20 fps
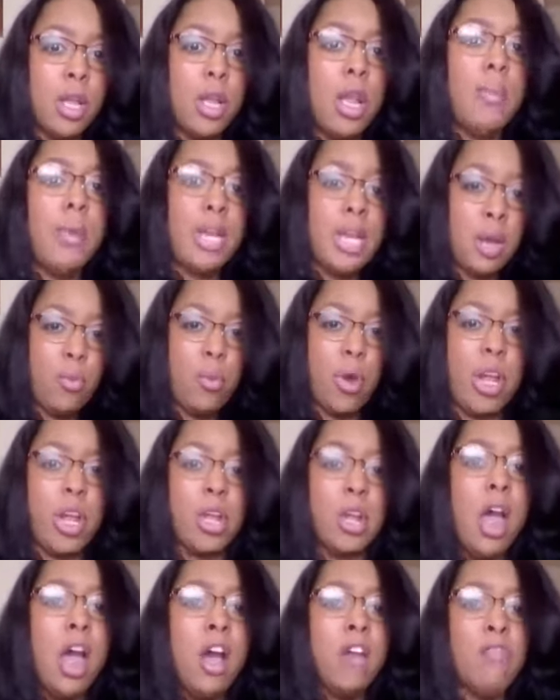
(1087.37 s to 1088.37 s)
Let me keep
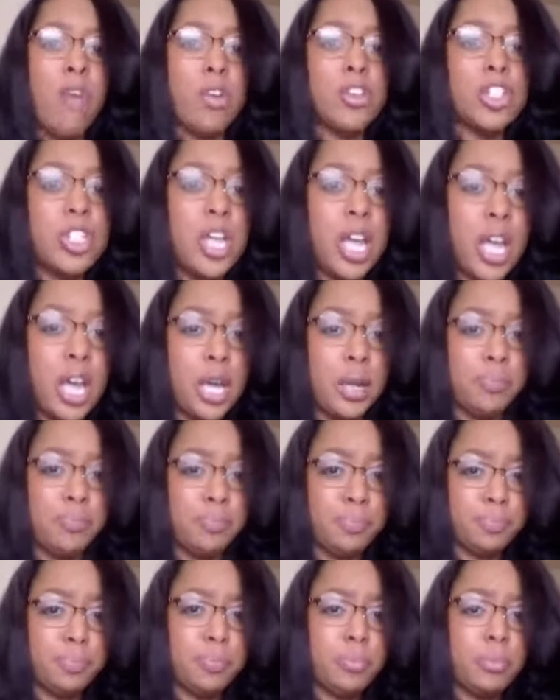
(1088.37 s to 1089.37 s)
reading. Verse 10.
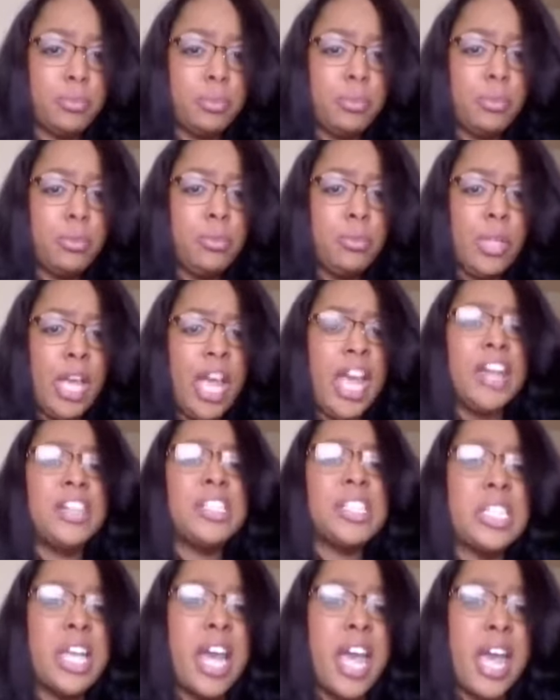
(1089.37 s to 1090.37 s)
And
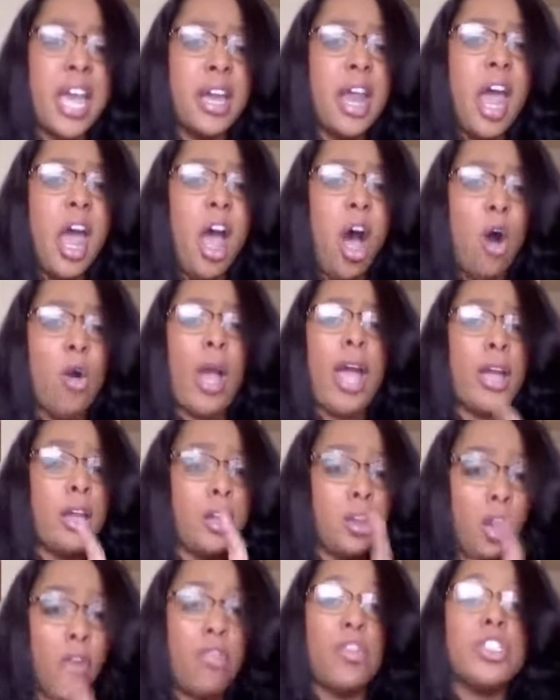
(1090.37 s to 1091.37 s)
said, okay,
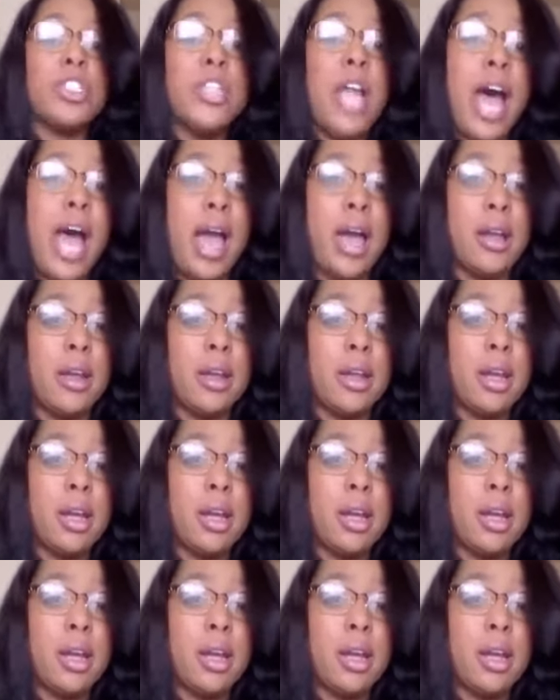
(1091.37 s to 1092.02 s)
no, verse 9.